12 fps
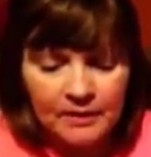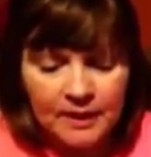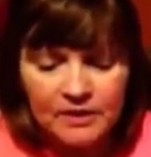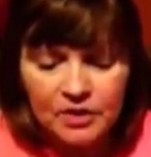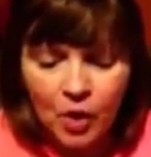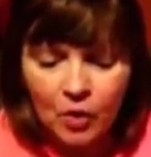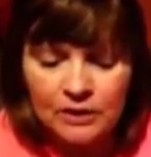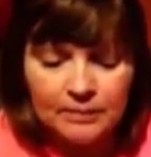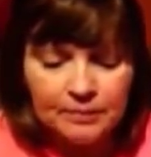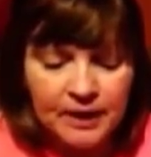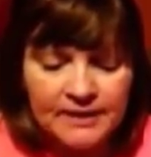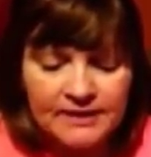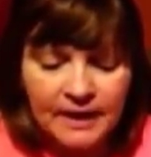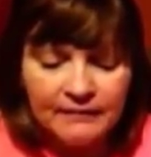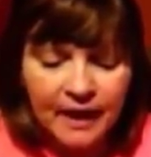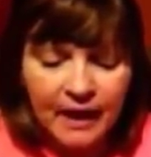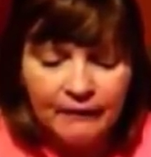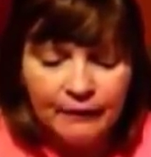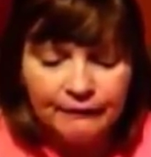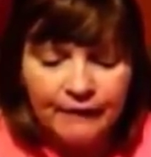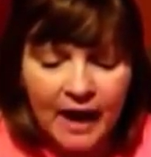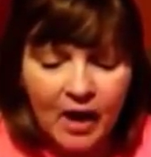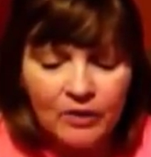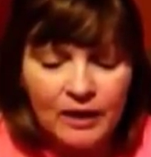That's the only place I've ever
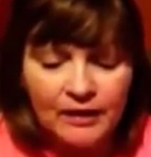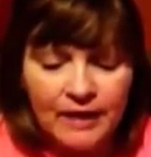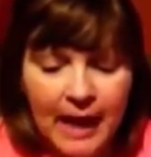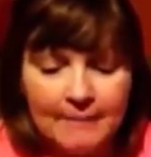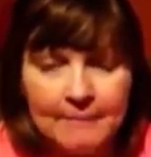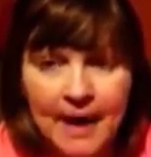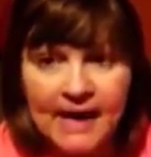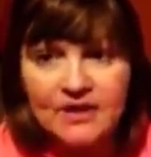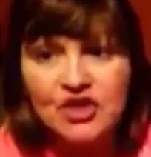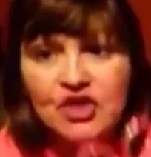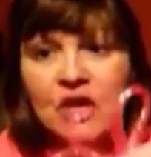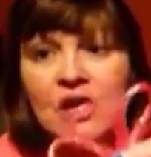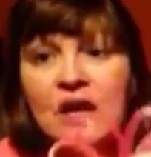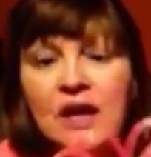found that mesh,